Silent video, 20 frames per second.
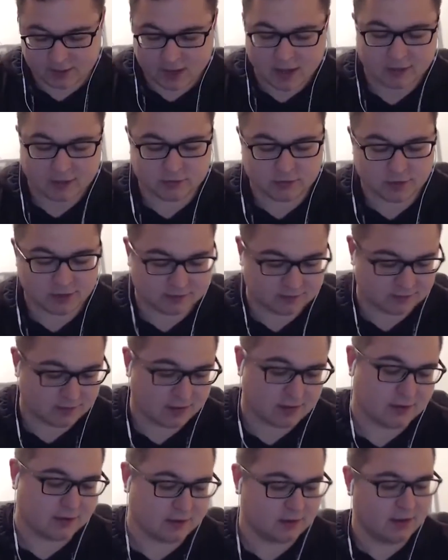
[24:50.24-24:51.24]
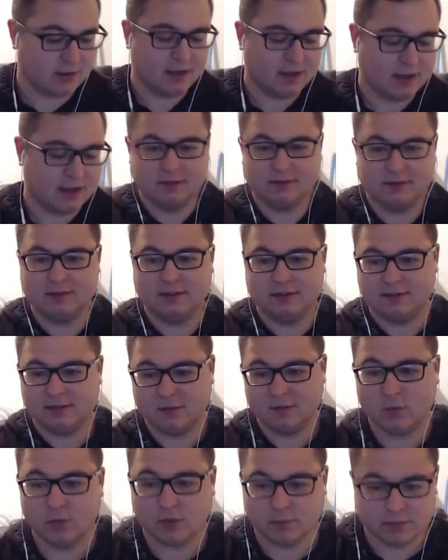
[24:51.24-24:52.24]
contract stating that
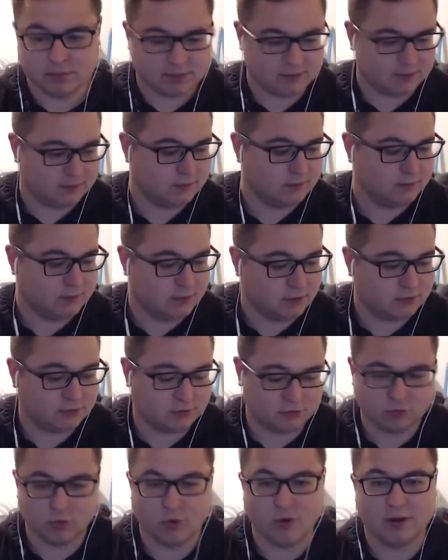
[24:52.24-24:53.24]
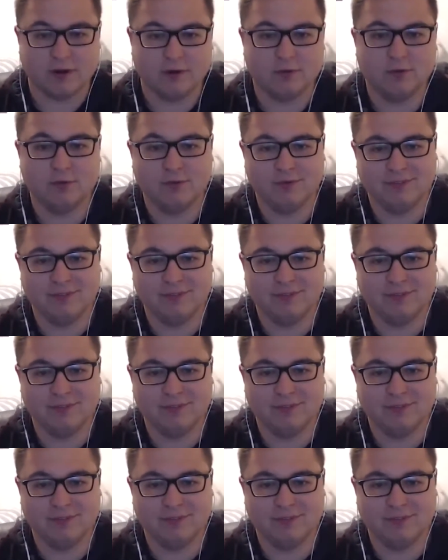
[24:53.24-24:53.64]
DC will be destroyed.